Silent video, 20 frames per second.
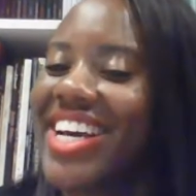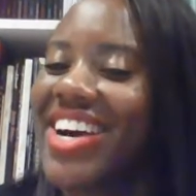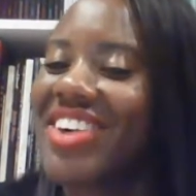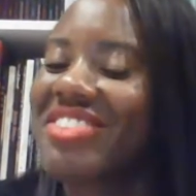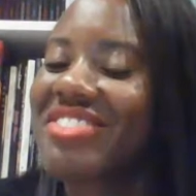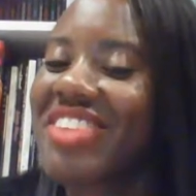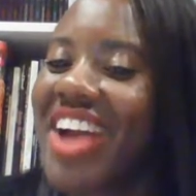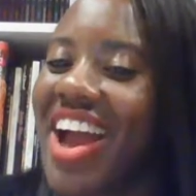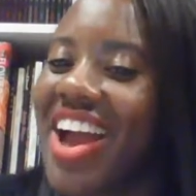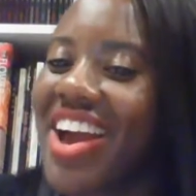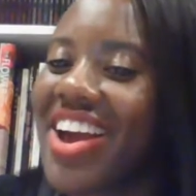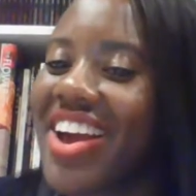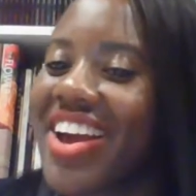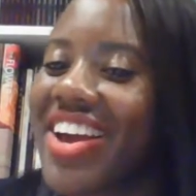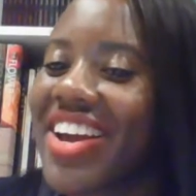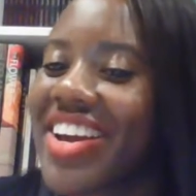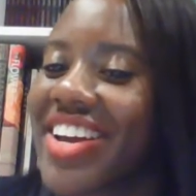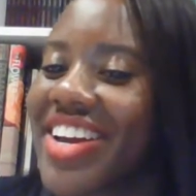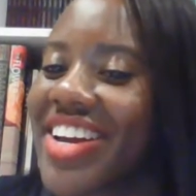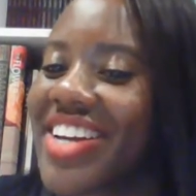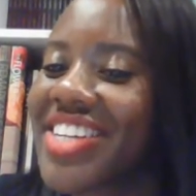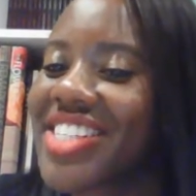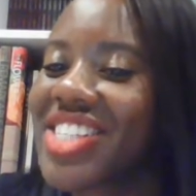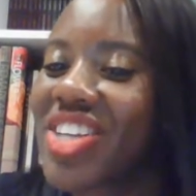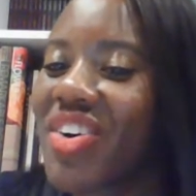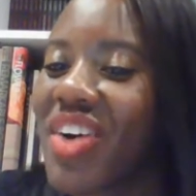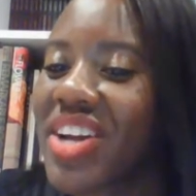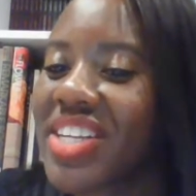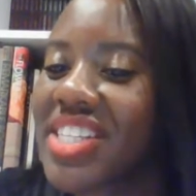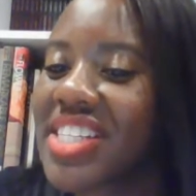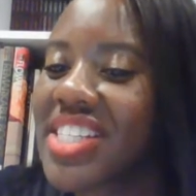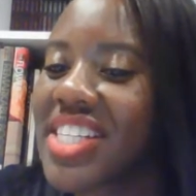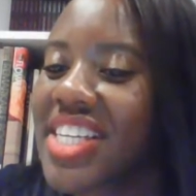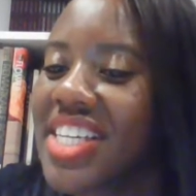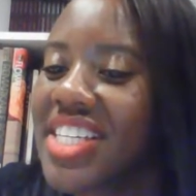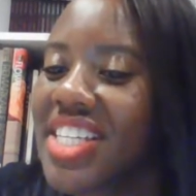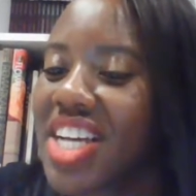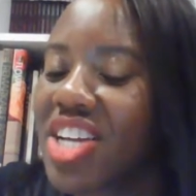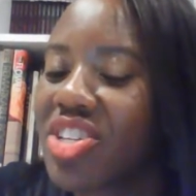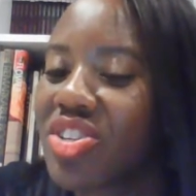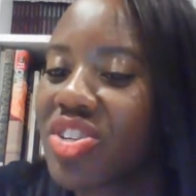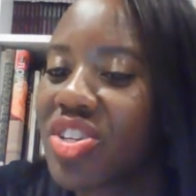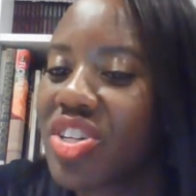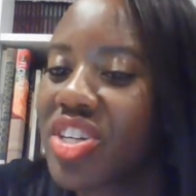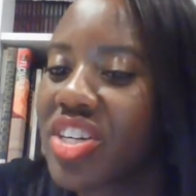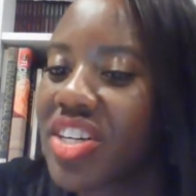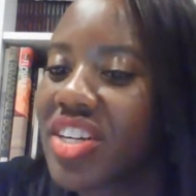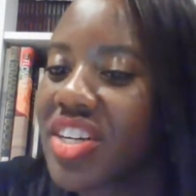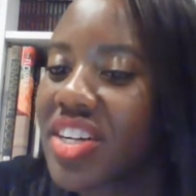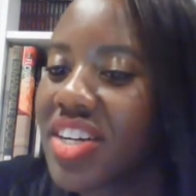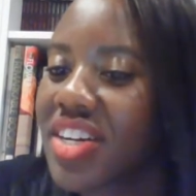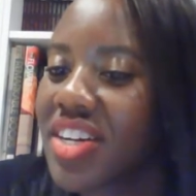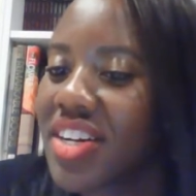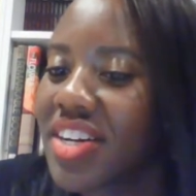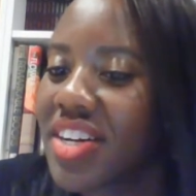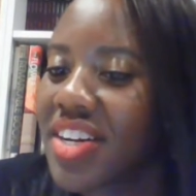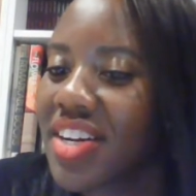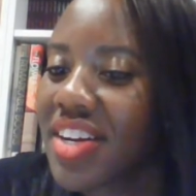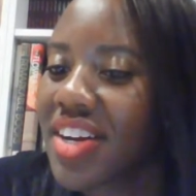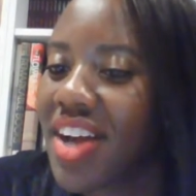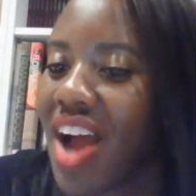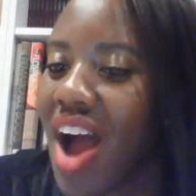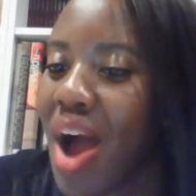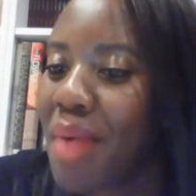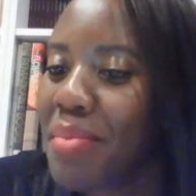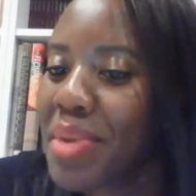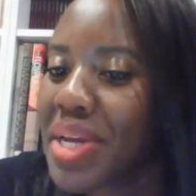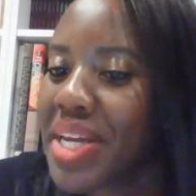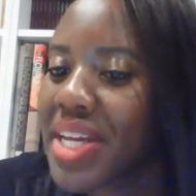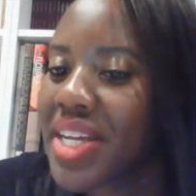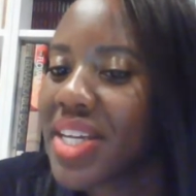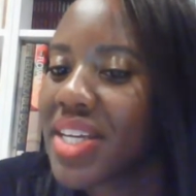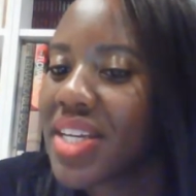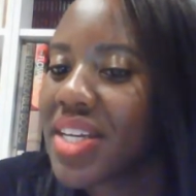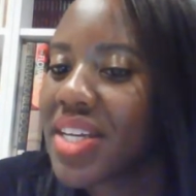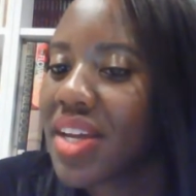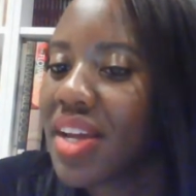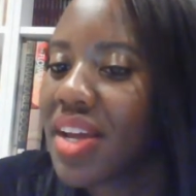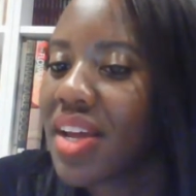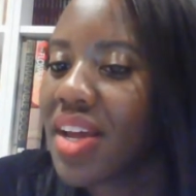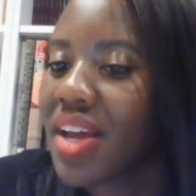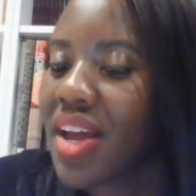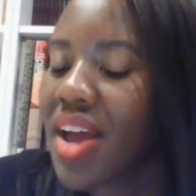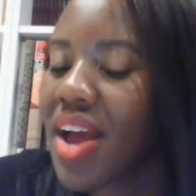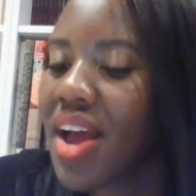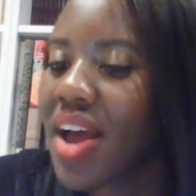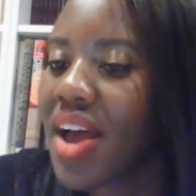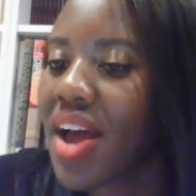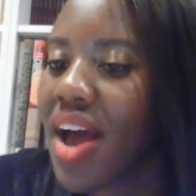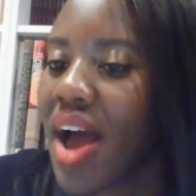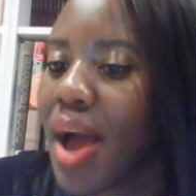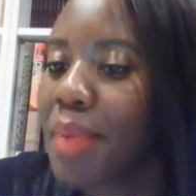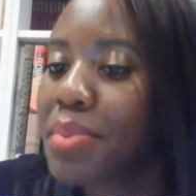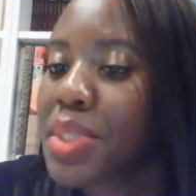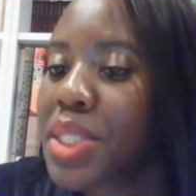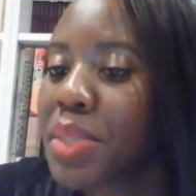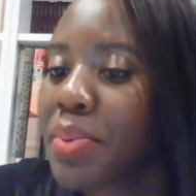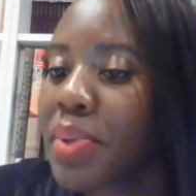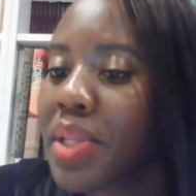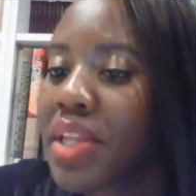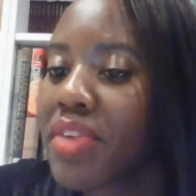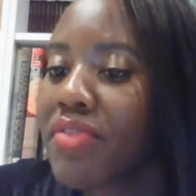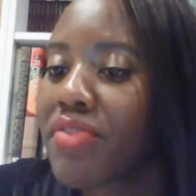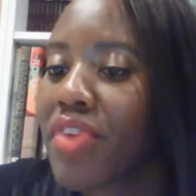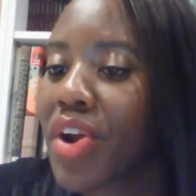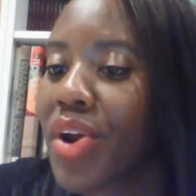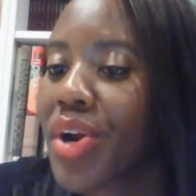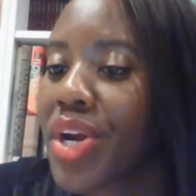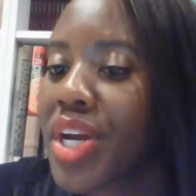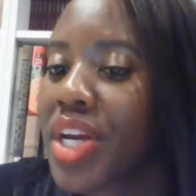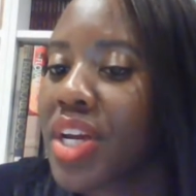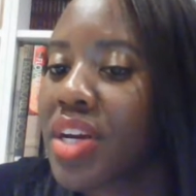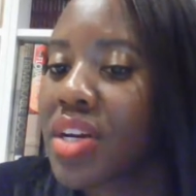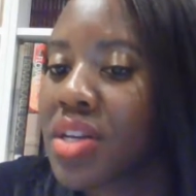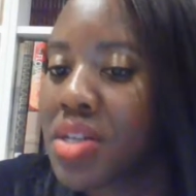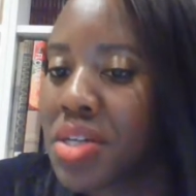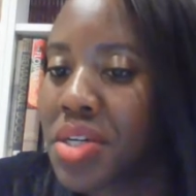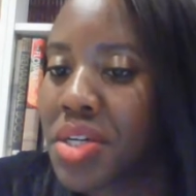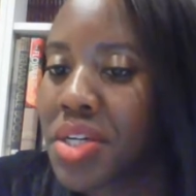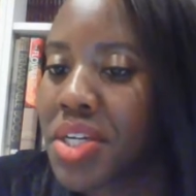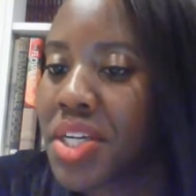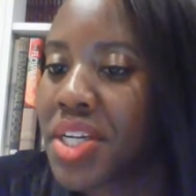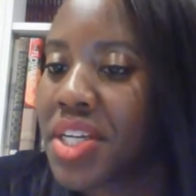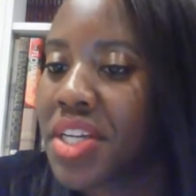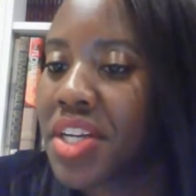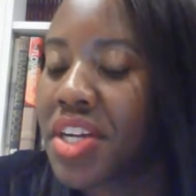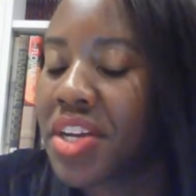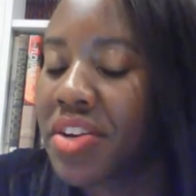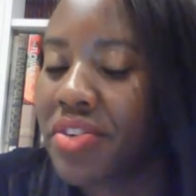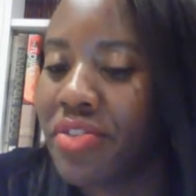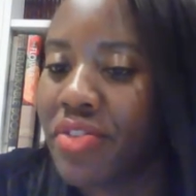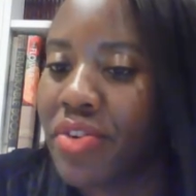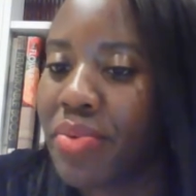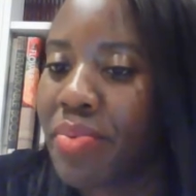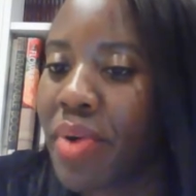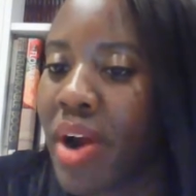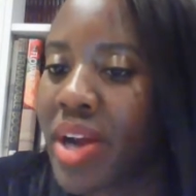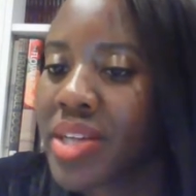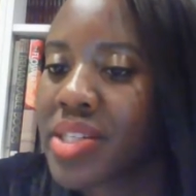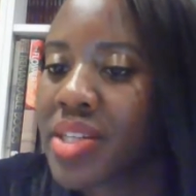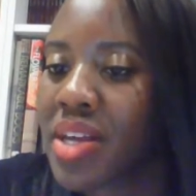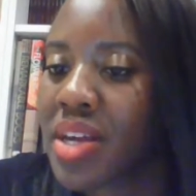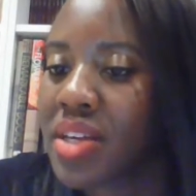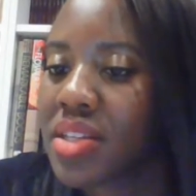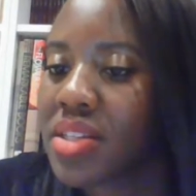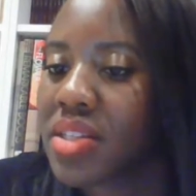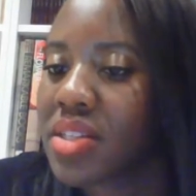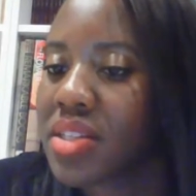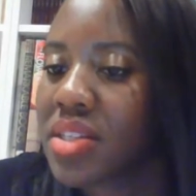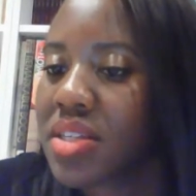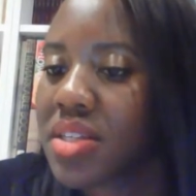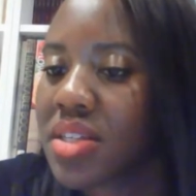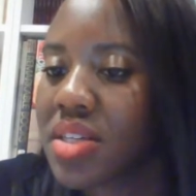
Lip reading: Okay, so I see another comment. I'm typically very good in the interview process.